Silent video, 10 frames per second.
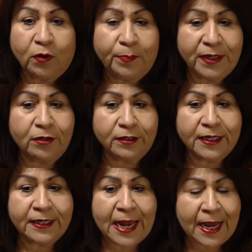we'll be
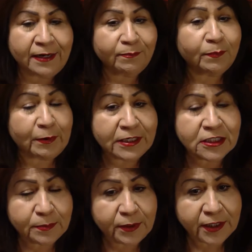looking at
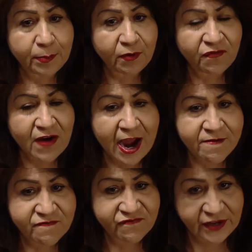principle number
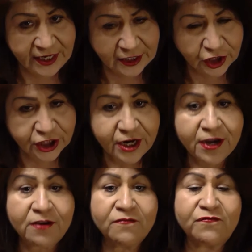five, finish.
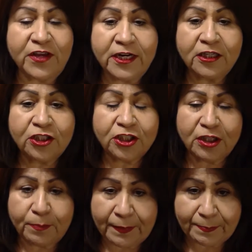
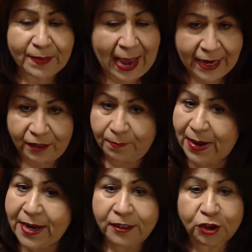Finish the battle.
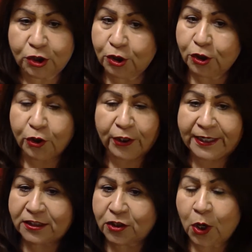Make sure
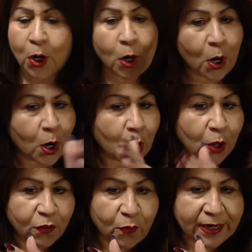it's
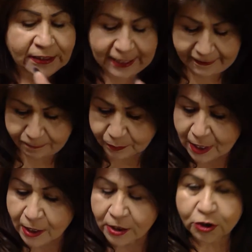all the way done.
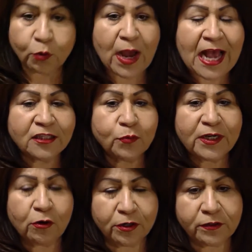So as
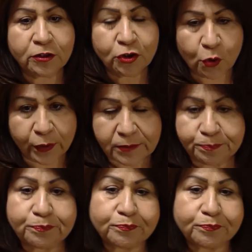we go to the story,